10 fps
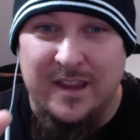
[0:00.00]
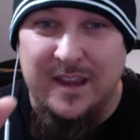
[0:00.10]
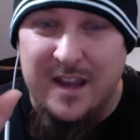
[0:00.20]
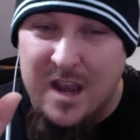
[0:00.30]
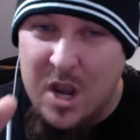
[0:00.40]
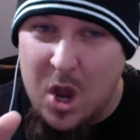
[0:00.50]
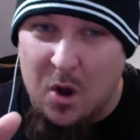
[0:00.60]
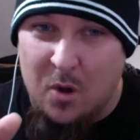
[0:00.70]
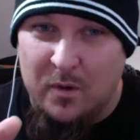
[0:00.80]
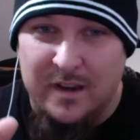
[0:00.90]

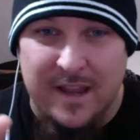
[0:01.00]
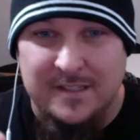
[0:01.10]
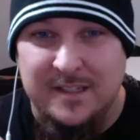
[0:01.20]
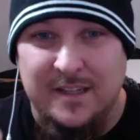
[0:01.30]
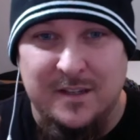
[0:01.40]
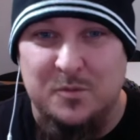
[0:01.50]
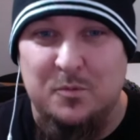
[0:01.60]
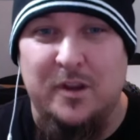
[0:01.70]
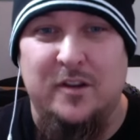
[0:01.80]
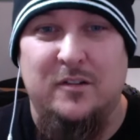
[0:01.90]
No, Nessie is
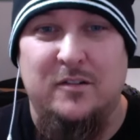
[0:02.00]
real,